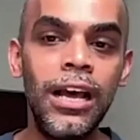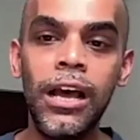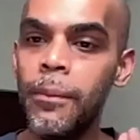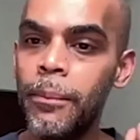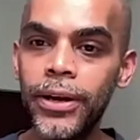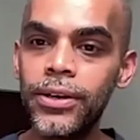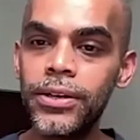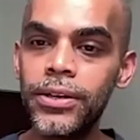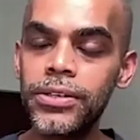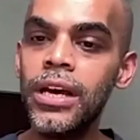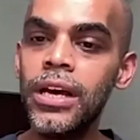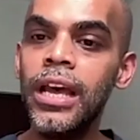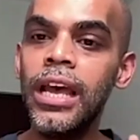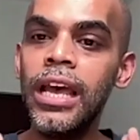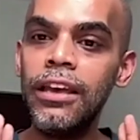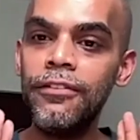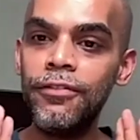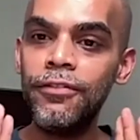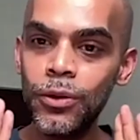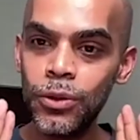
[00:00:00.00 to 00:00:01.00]
Because
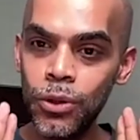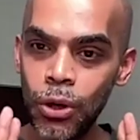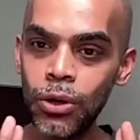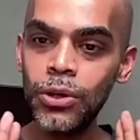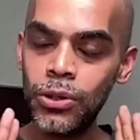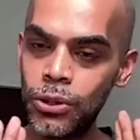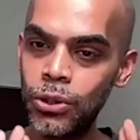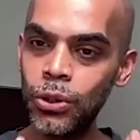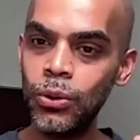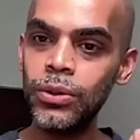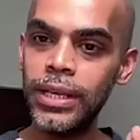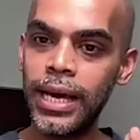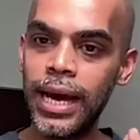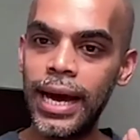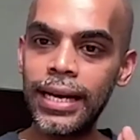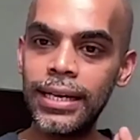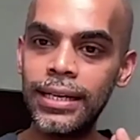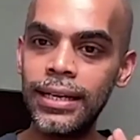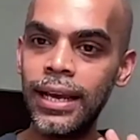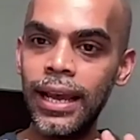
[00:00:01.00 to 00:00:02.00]
if you don't do
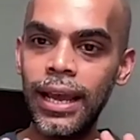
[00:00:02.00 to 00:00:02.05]
that,